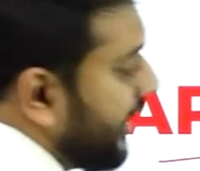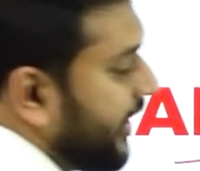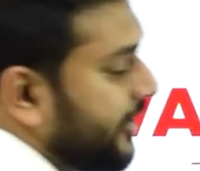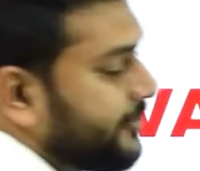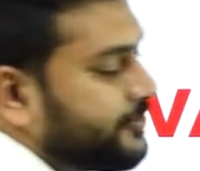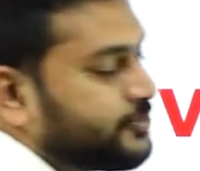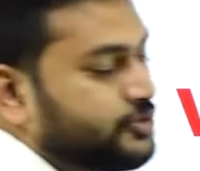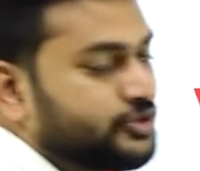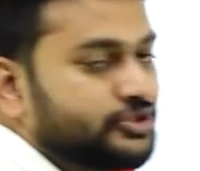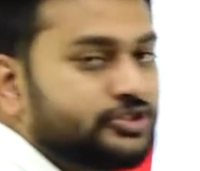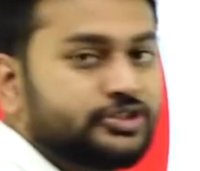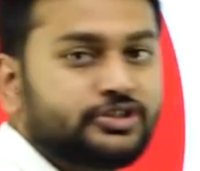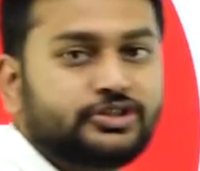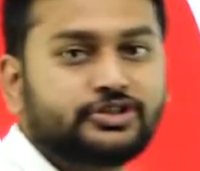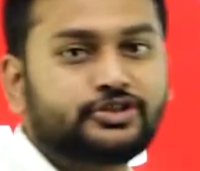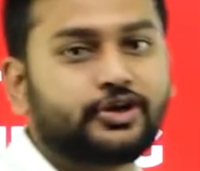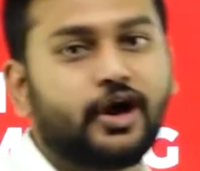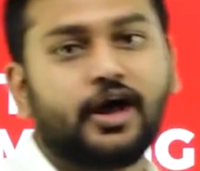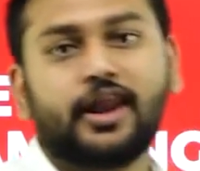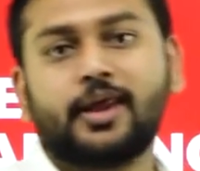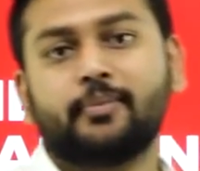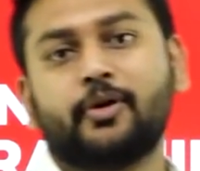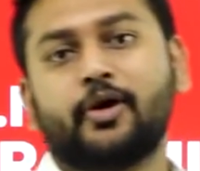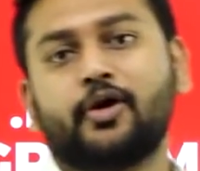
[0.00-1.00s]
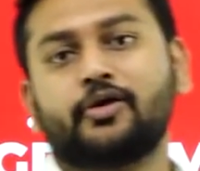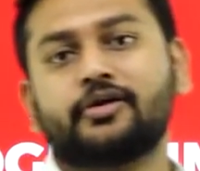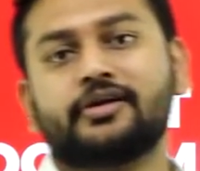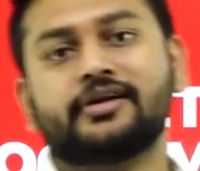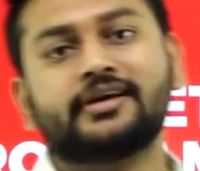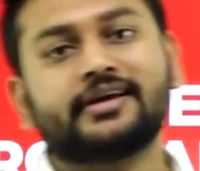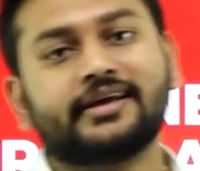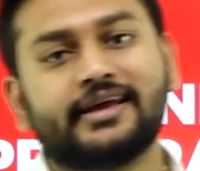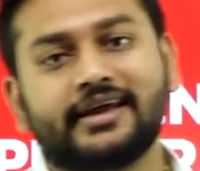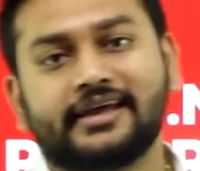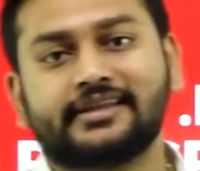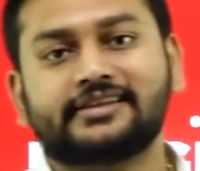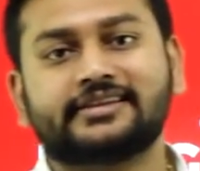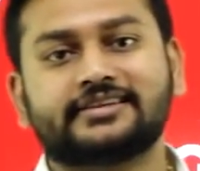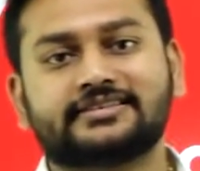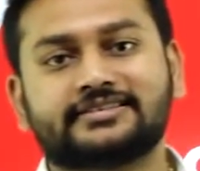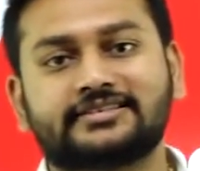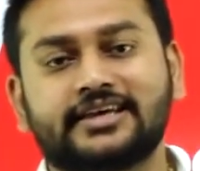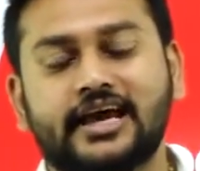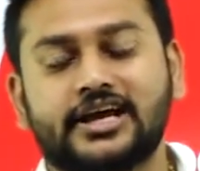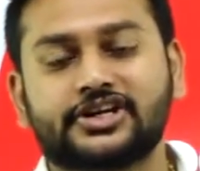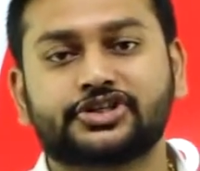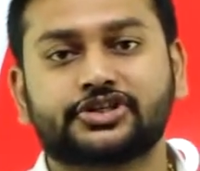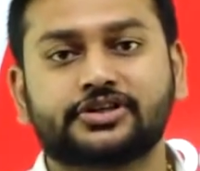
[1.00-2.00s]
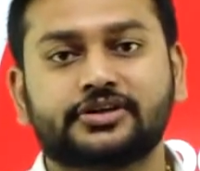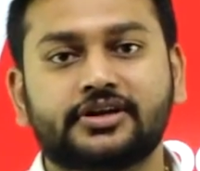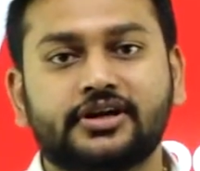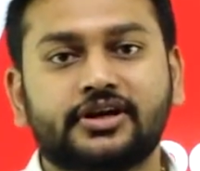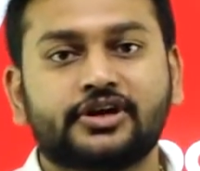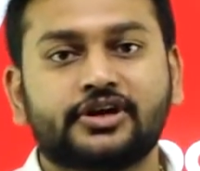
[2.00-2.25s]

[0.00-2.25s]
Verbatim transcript: types is all about in this session.